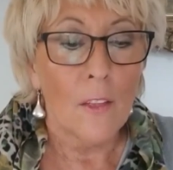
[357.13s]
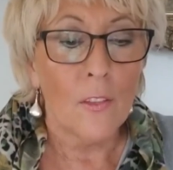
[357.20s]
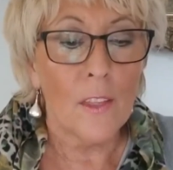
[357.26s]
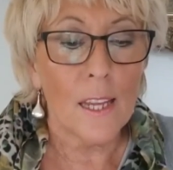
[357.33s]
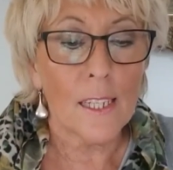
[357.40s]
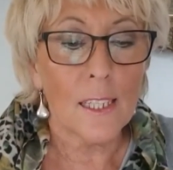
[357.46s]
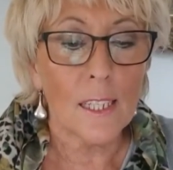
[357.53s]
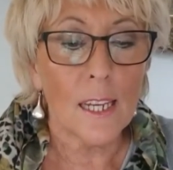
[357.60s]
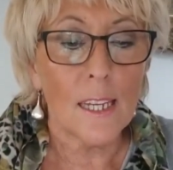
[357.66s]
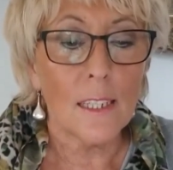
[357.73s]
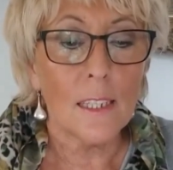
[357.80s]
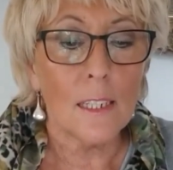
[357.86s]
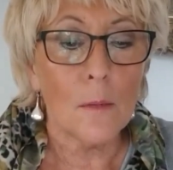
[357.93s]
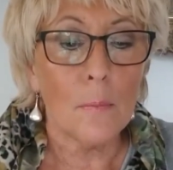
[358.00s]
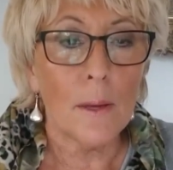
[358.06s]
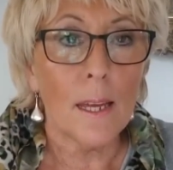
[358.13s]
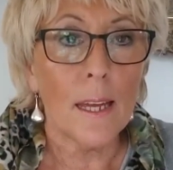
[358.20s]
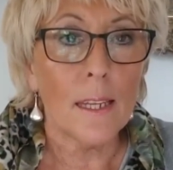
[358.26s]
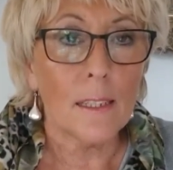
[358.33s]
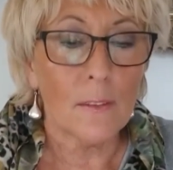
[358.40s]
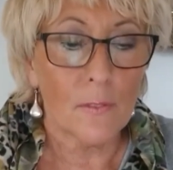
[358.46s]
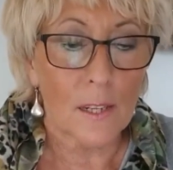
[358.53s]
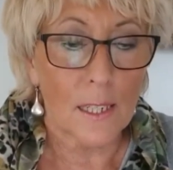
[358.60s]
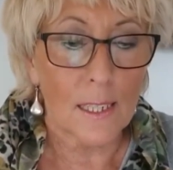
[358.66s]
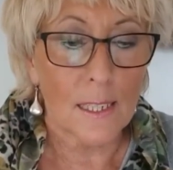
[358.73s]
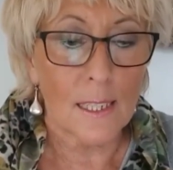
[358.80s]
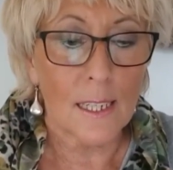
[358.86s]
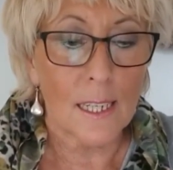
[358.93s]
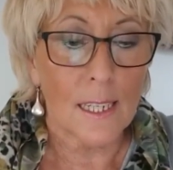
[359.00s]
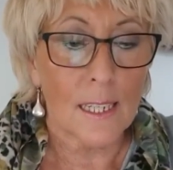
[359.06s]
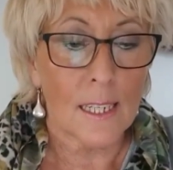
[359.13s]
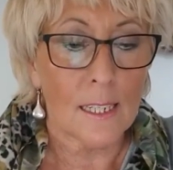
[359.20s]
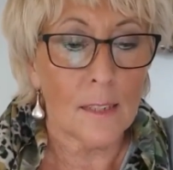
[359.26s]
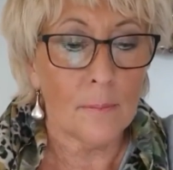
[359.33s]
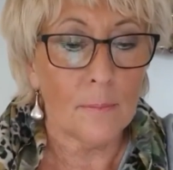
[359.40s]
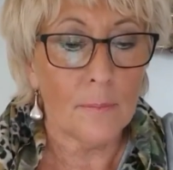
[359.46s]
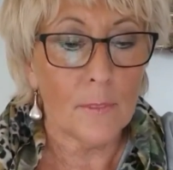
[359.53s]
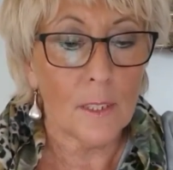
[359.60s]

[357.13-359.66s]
This is a debate that is needed.